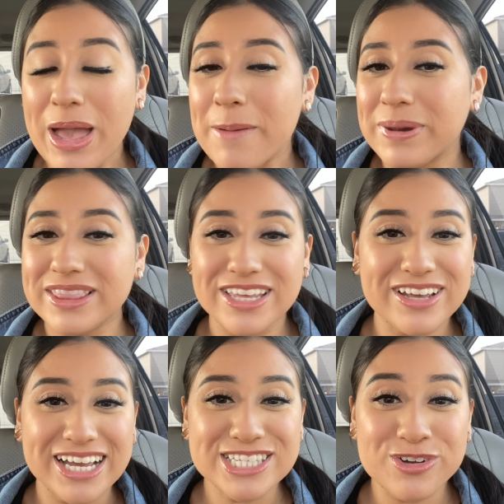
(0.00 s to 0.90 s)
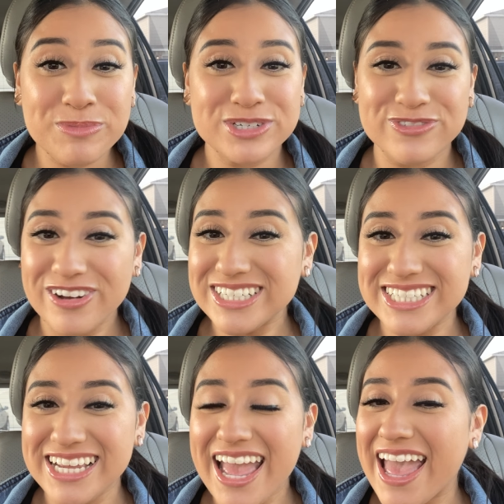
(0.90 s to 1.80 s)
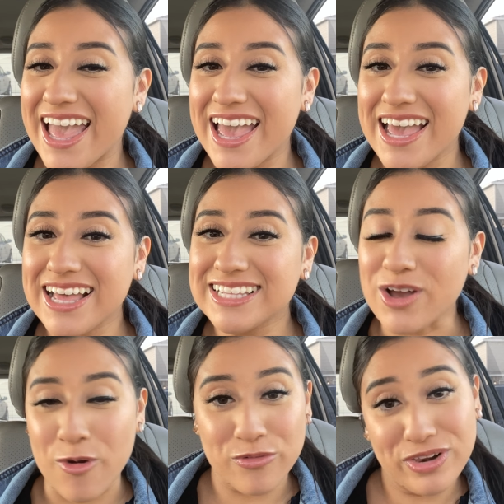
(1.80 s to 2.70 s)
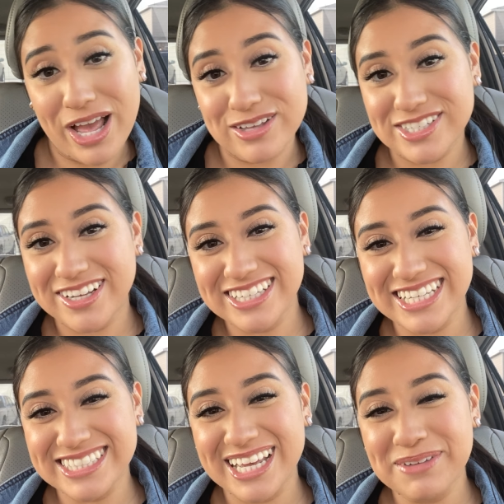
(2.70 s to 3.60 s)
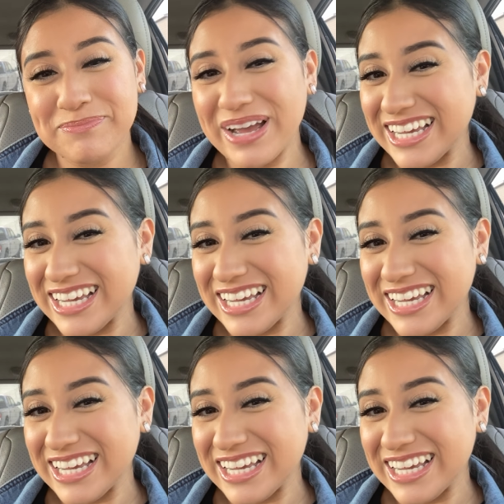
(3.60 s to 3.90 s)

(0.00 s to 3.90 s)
But thank you guys so much for watching, and hopefully I'll see you guys next time.